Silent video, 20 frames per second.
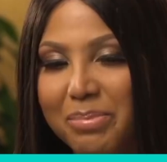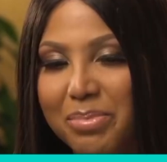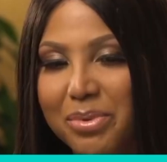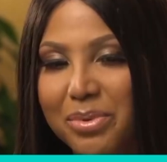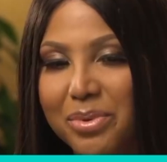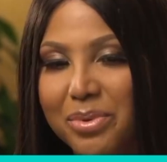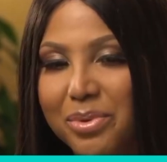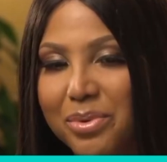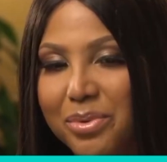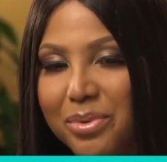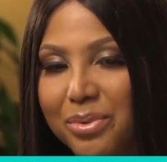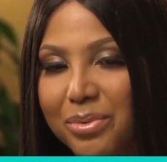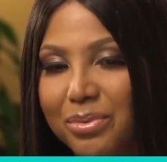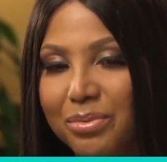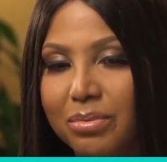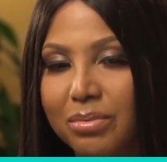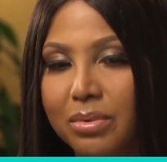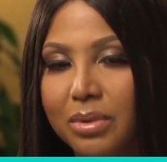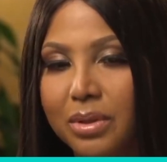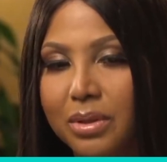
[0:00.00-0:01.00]
putting it off
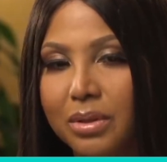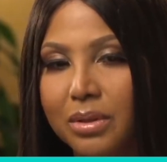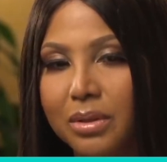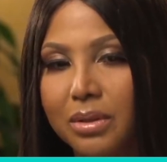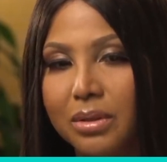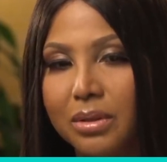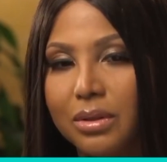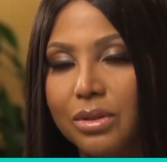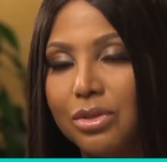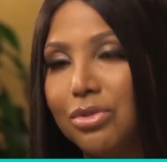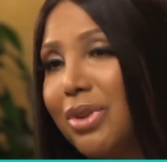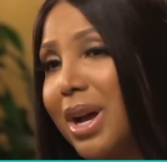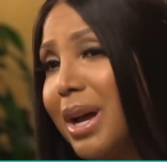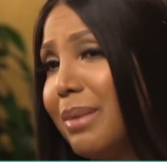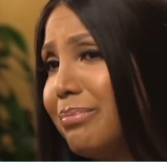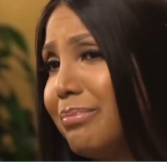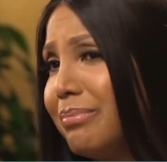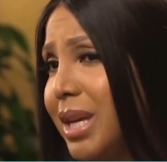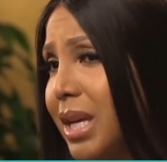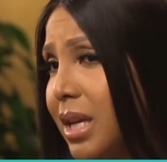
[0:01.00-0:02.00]
thinking, oh,
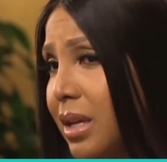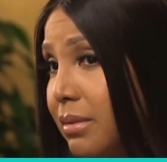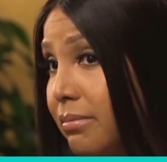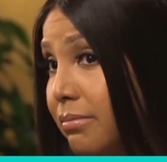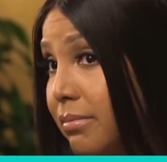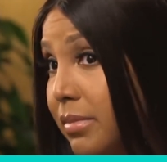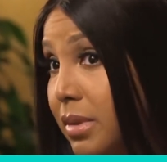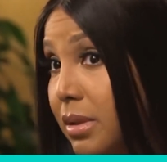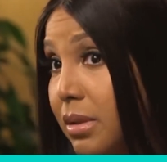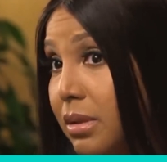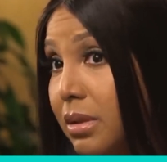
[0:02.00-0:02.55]
I'm fine.